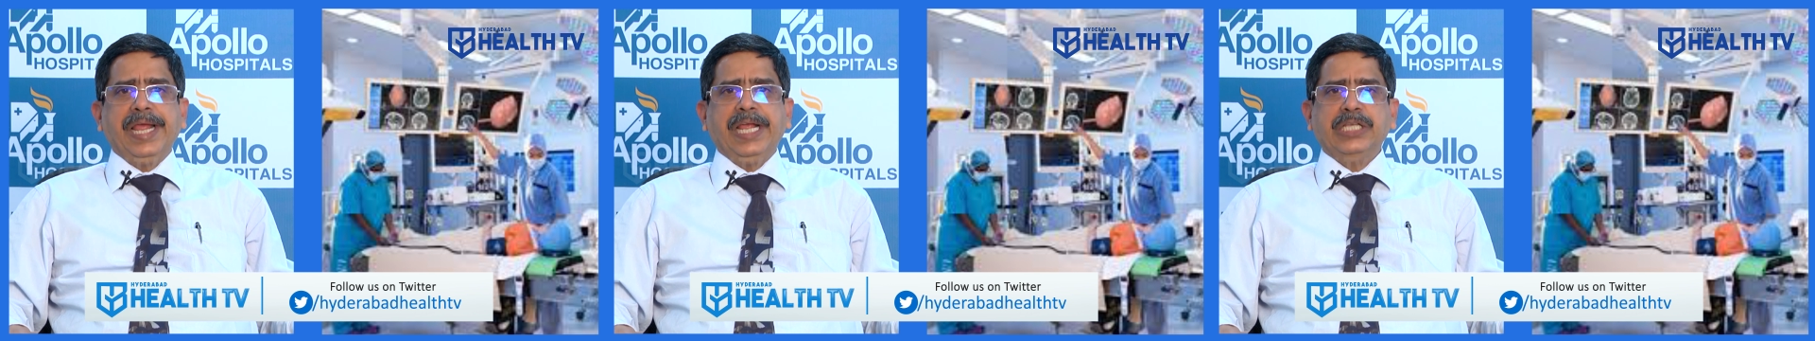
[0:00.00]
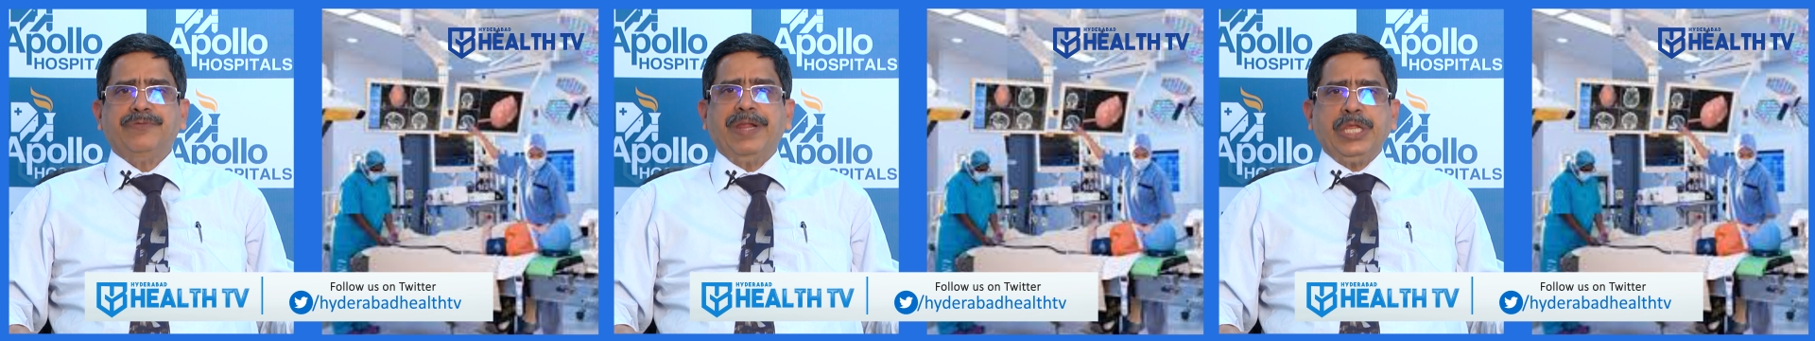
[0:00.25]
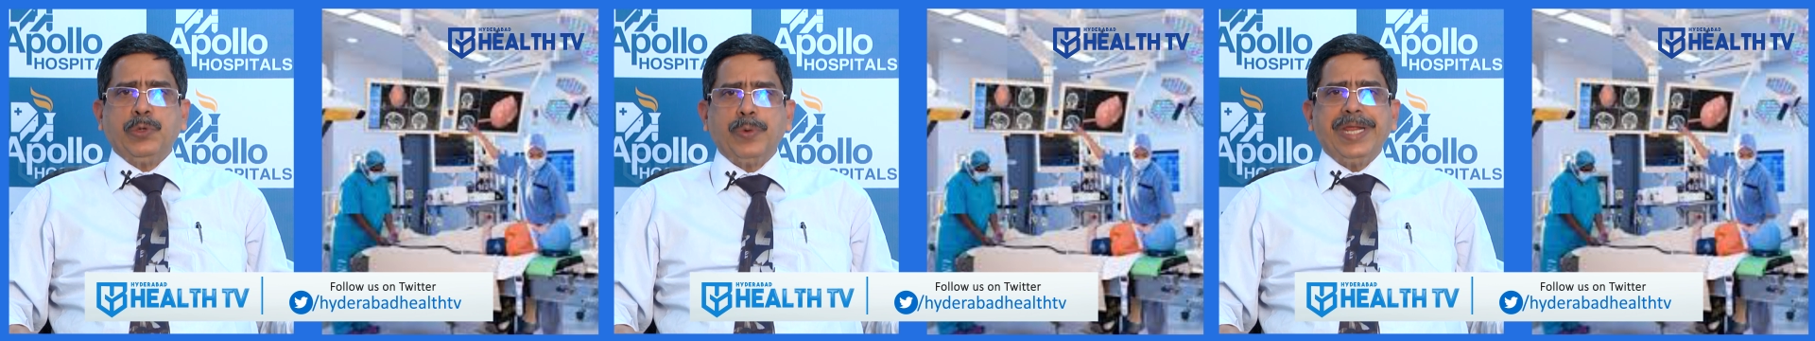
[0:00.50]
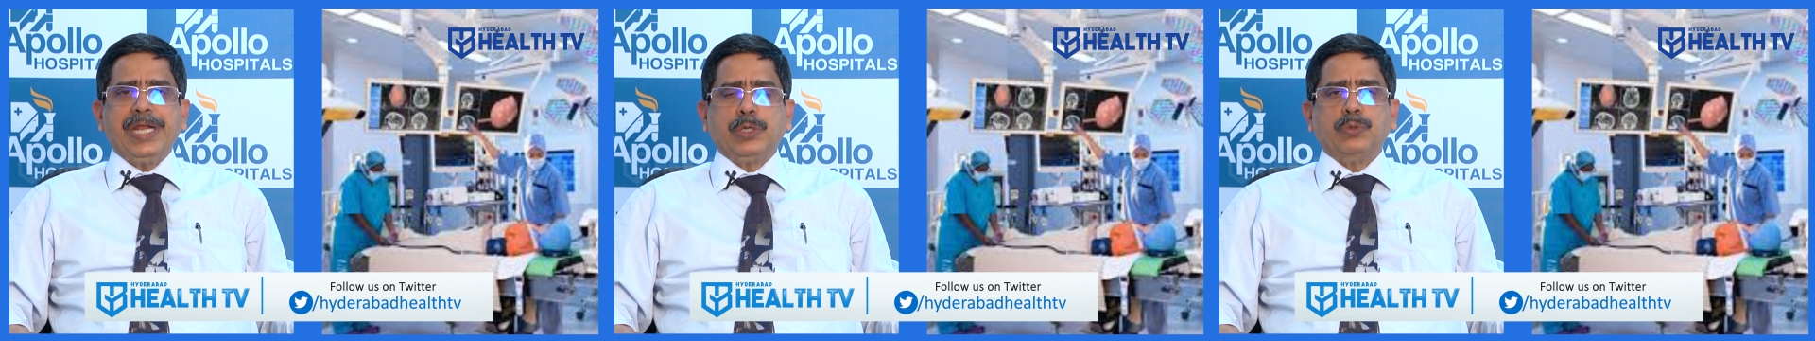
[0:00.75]
is very
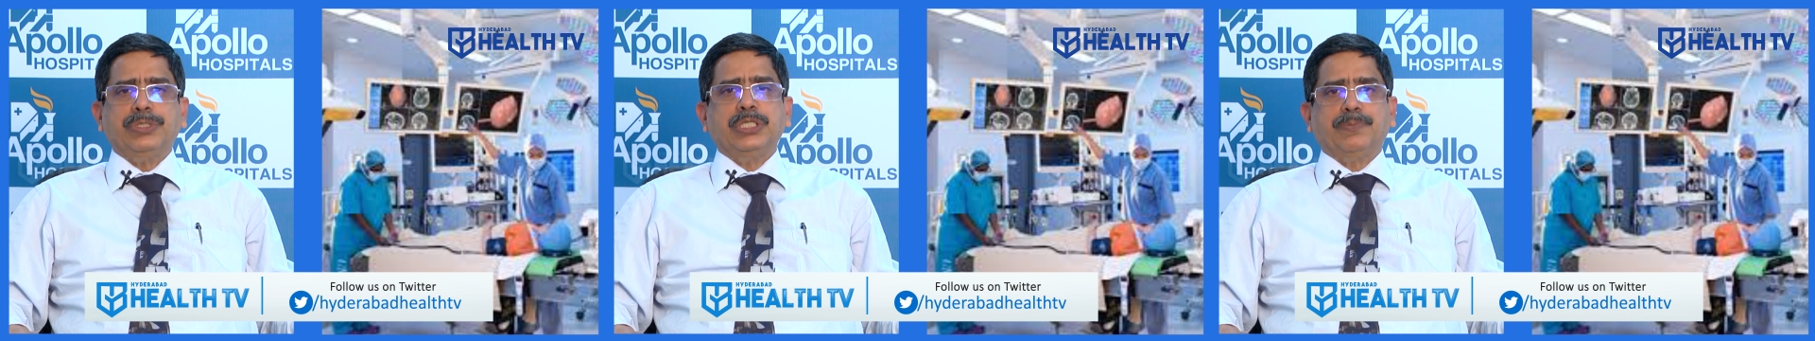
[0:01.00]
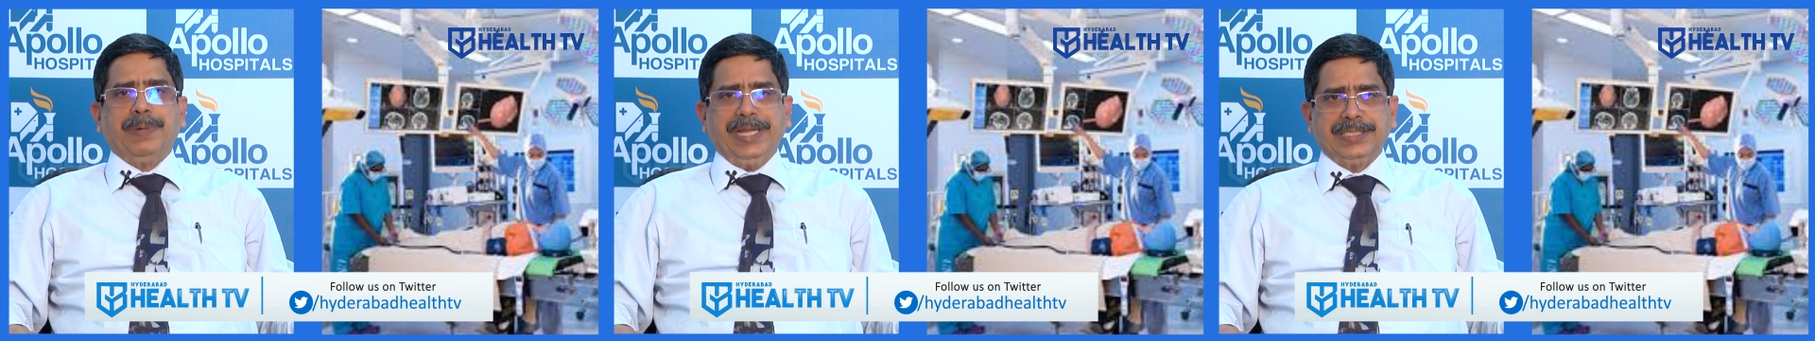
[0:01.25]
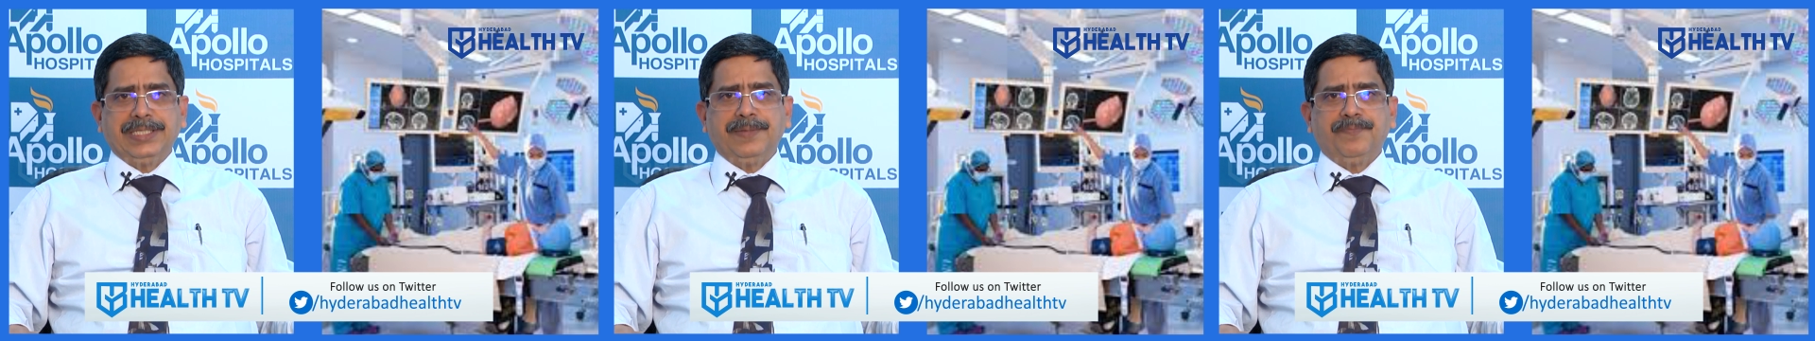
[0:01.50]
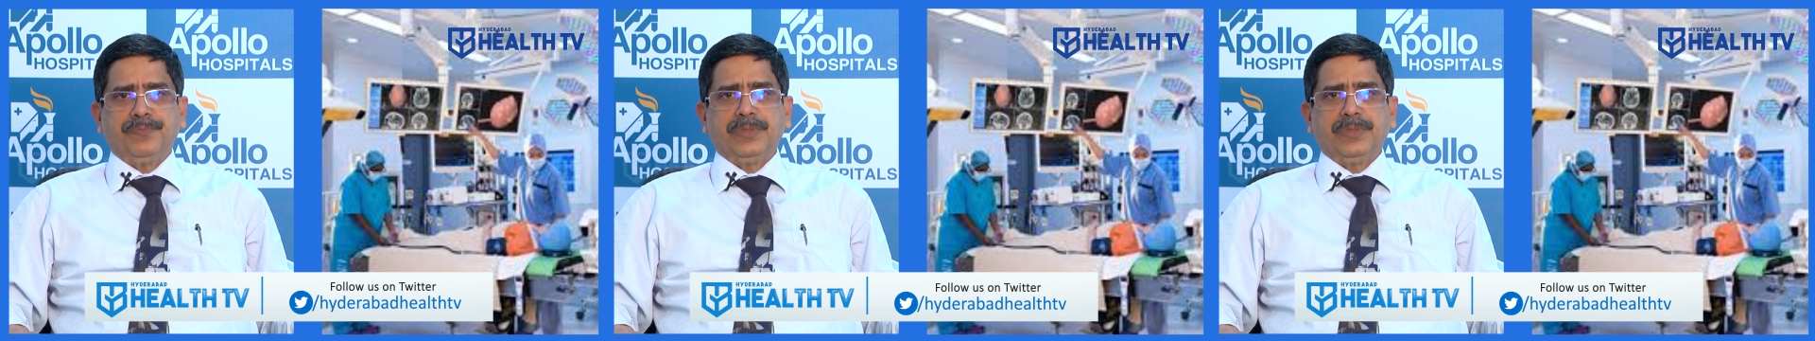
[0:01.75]
unique to this place.